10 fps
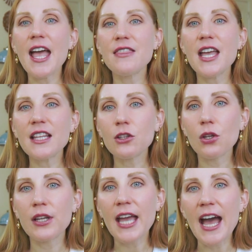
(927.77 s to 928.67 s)
And
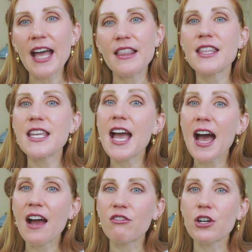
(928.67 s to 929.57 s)
then look at the
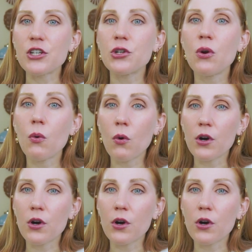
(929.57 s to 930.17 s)
average